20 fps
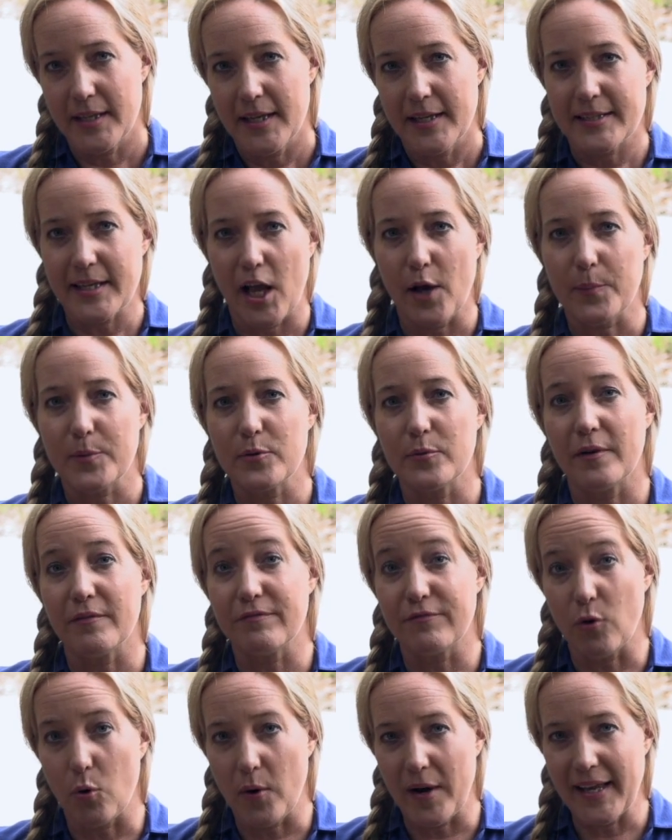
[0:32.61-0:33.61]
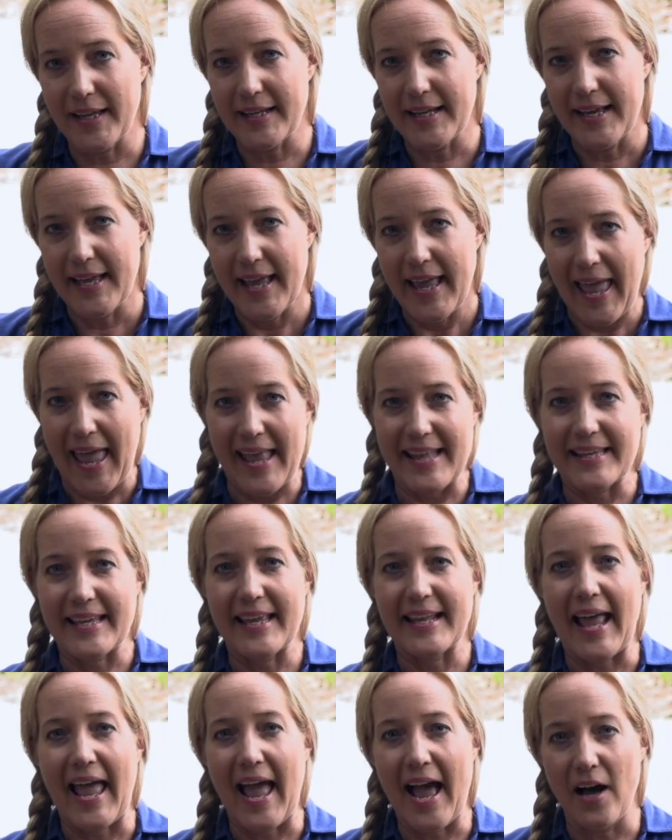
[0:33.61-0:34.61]
to help you avoid and
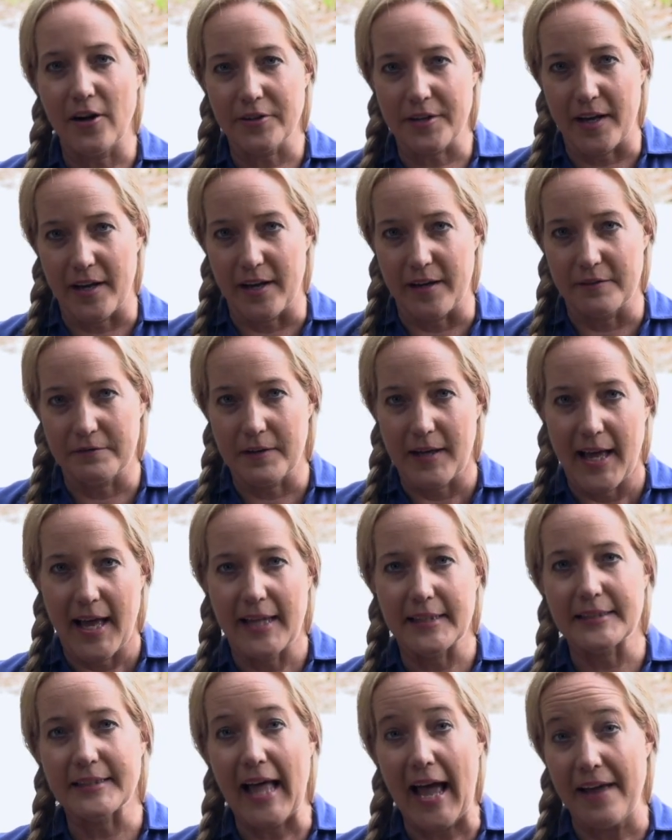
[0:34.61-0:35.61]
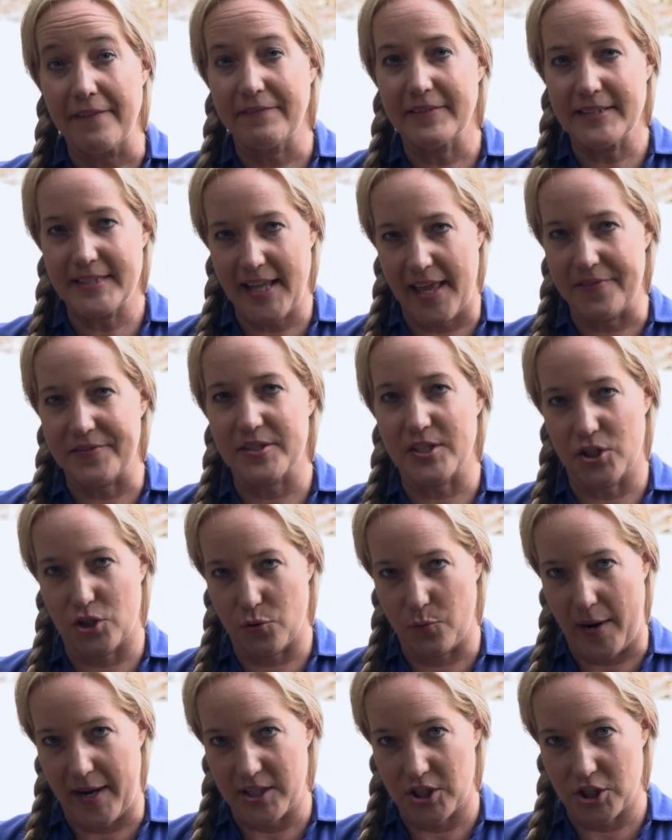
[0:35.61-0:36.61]
get out of a life and death
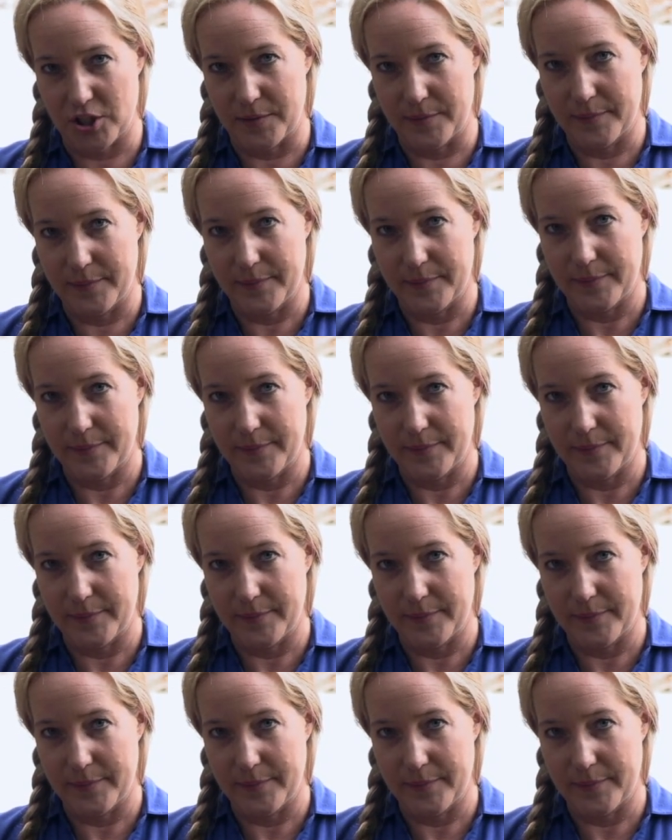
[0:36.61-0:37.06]
situation.